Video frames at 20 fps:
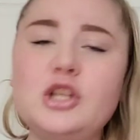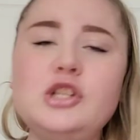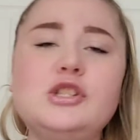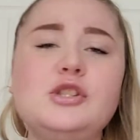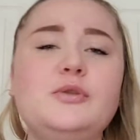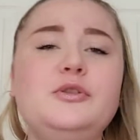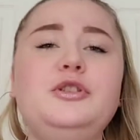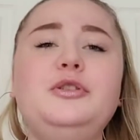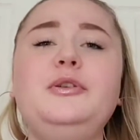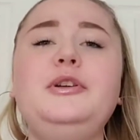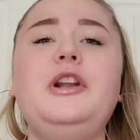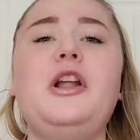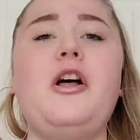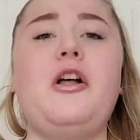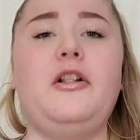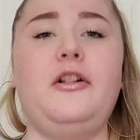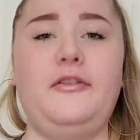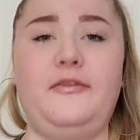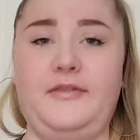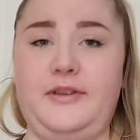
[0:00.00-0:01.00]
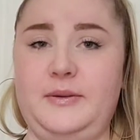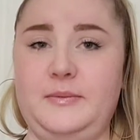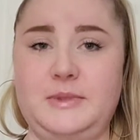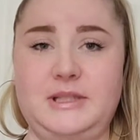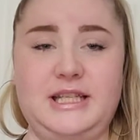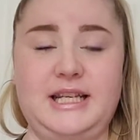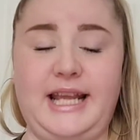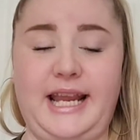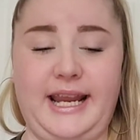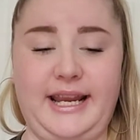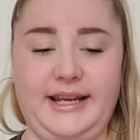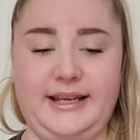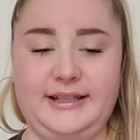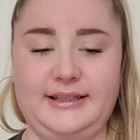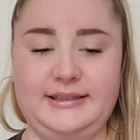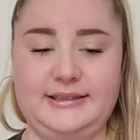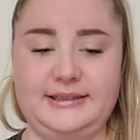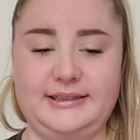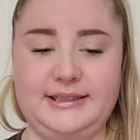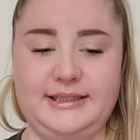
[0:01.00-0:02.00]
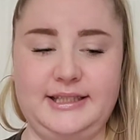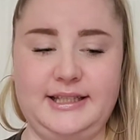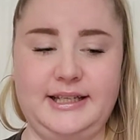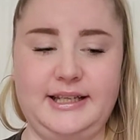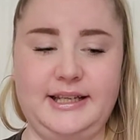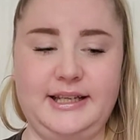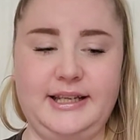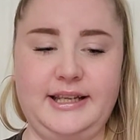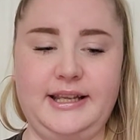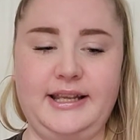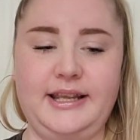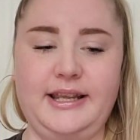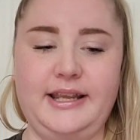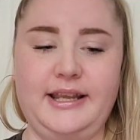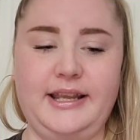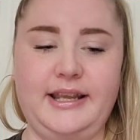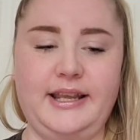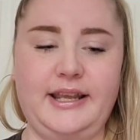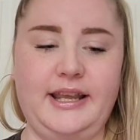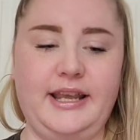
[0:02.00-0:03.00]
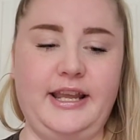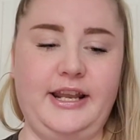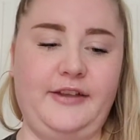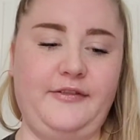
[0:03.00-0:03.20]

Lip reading: So we're doing all of them today. And